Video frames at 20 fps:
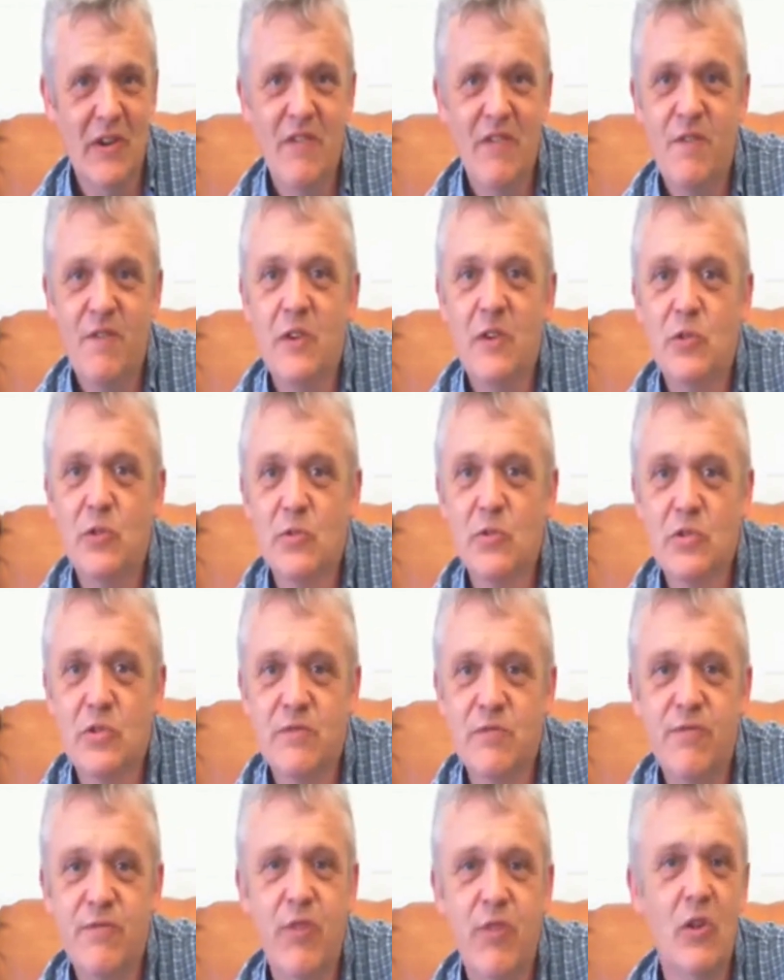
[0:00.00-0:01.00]
It fills
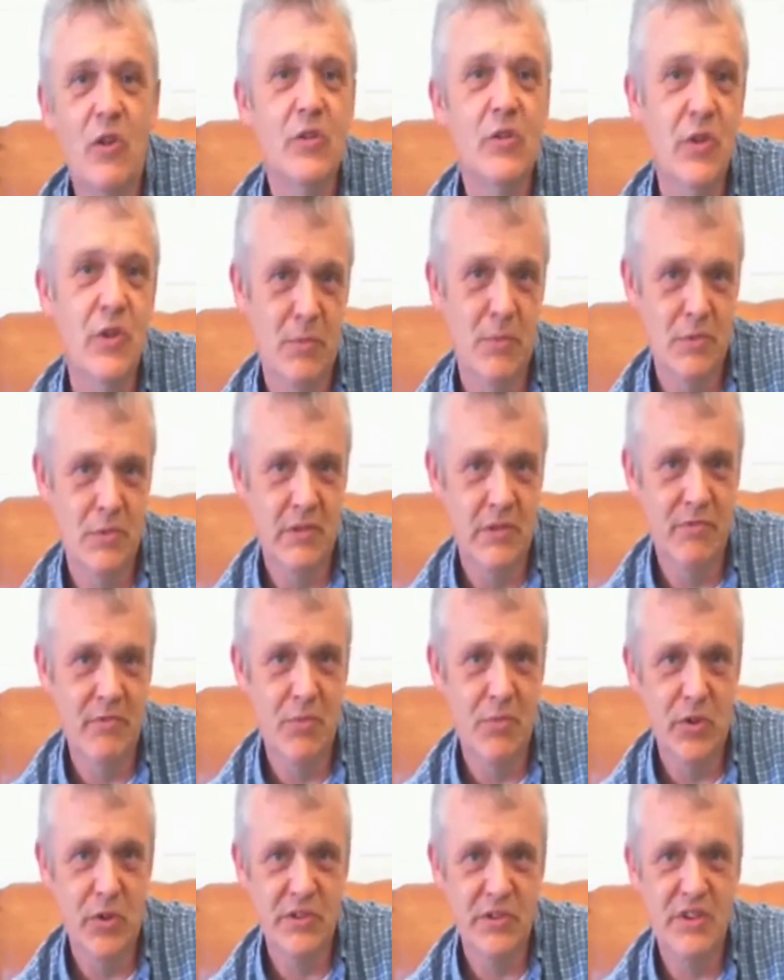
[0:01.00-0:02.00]
volumes
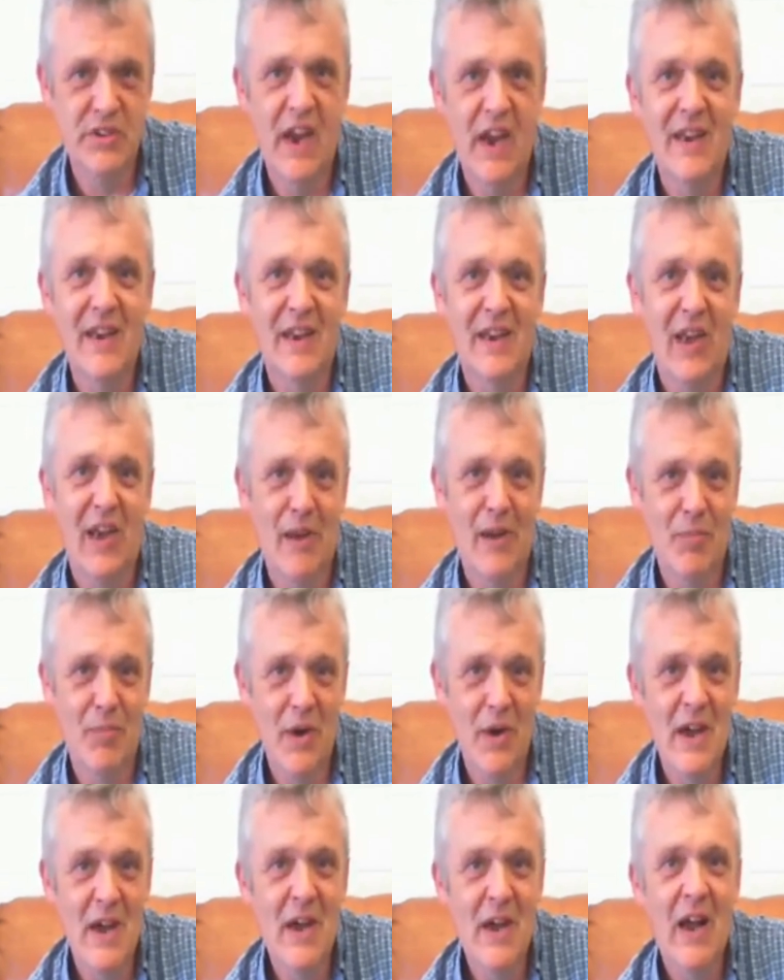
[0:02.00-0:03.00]
of books in any
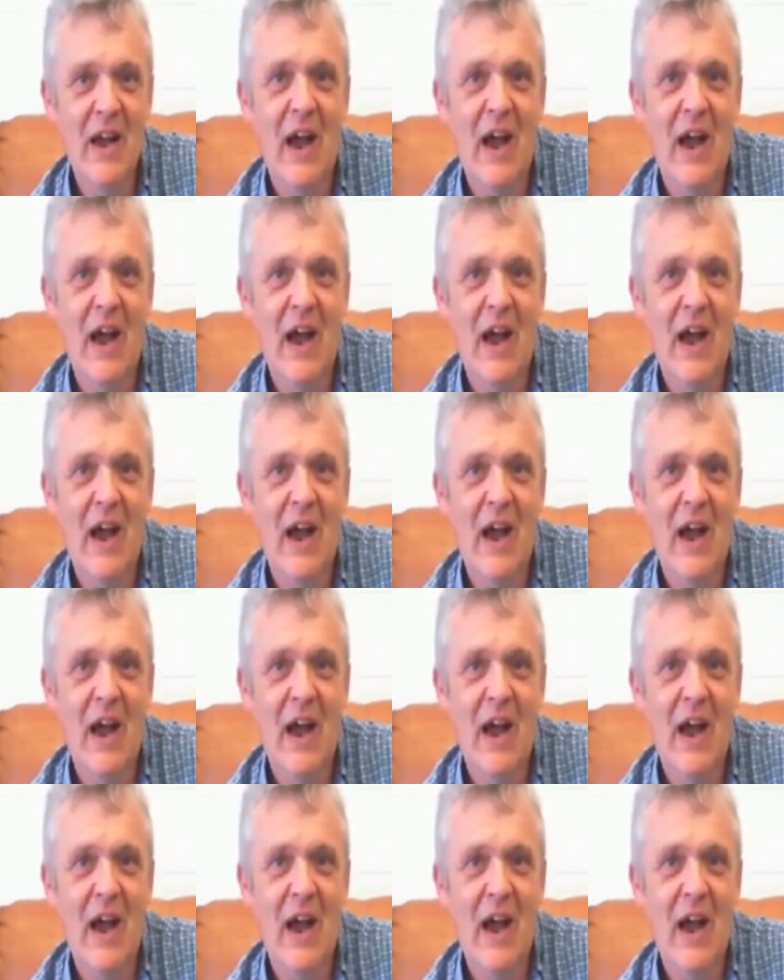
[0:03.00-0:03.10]
library.